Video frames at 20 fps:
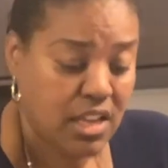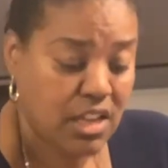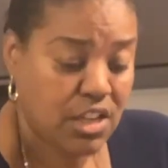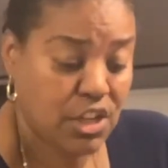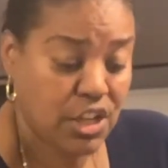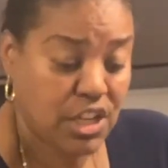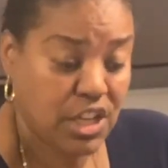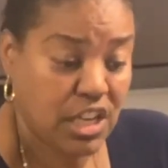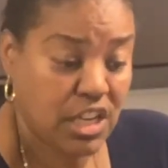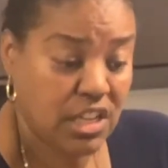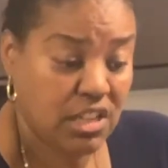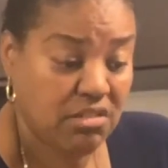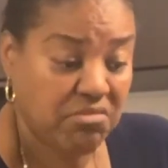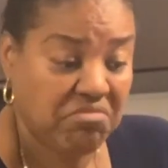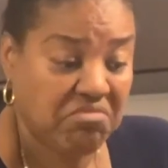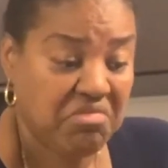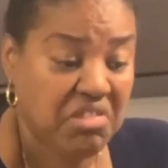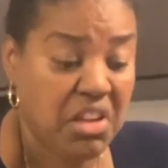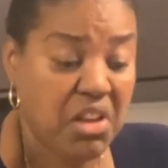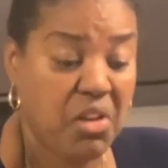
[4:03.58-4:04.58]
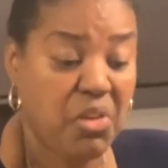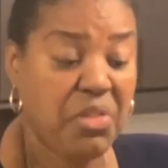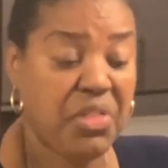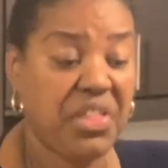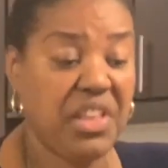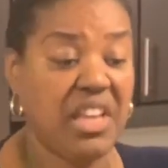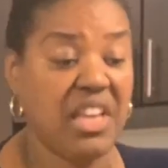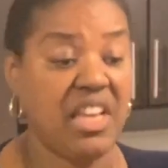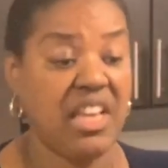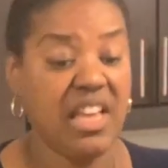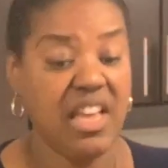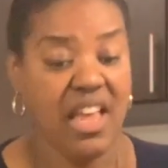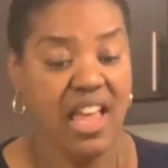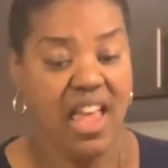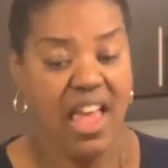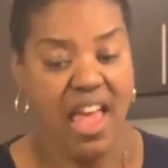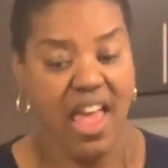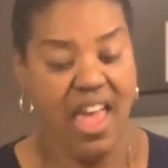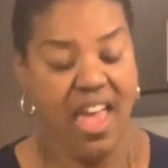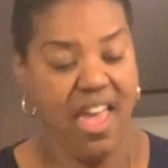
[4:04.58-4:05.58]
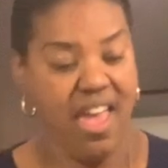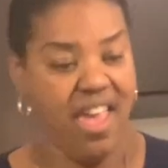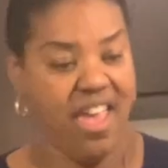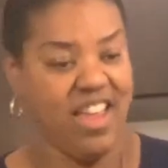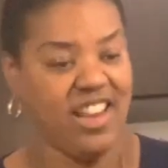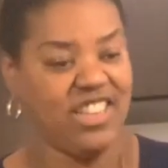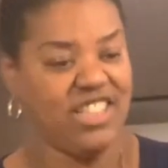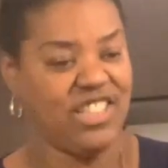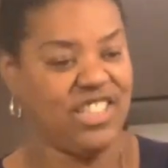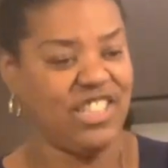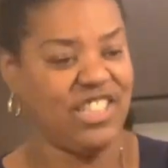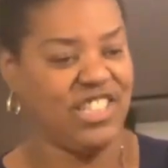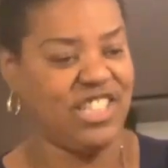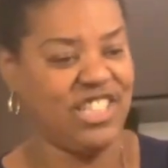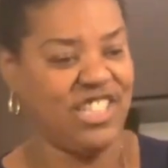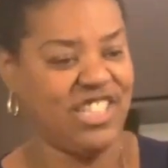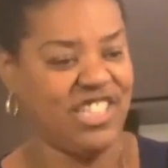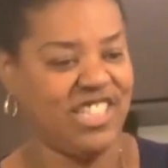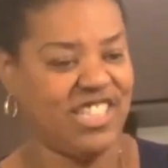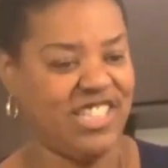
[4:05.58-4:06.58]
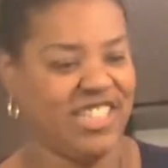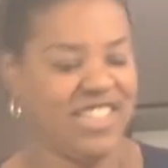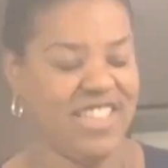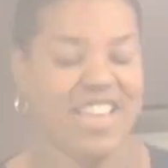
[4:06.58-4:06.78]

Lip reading: cooking, healthy, and delicious.